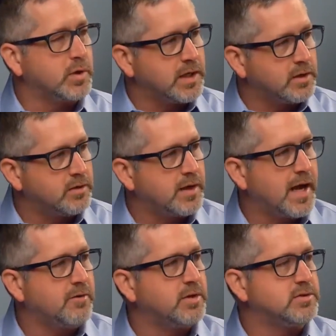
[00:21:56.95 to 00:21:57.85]
We needed to
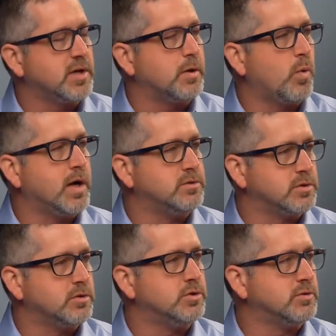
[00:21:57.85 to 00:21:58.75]
have a site-wide
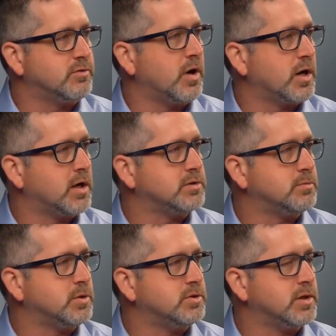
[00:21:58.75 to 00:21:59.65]
solution for our
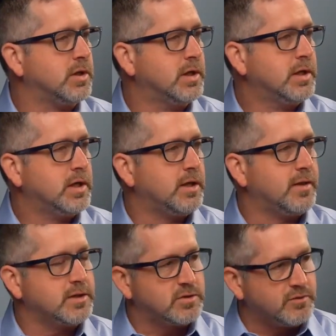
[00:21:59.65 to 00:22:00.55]
customers, and
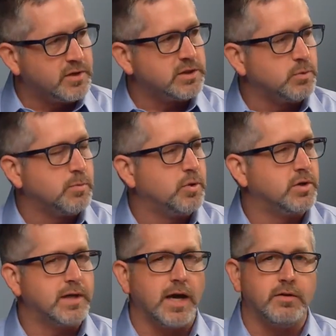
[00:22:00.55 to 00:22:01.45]
that's the vision we
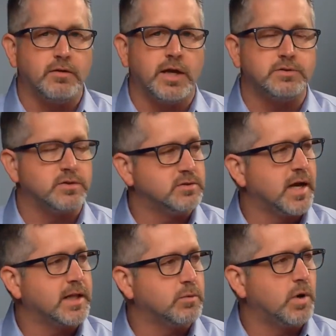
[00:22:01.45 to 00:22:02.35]
put together, and that's
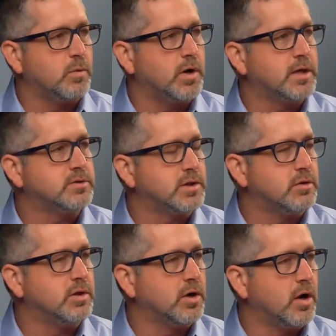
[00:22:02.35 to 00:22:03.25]
exactly what we're
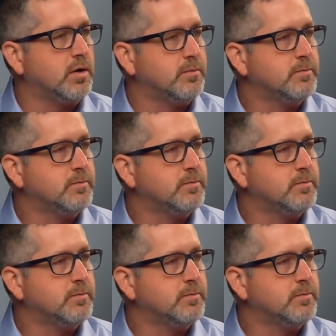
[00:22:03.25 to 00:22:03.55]
executing on.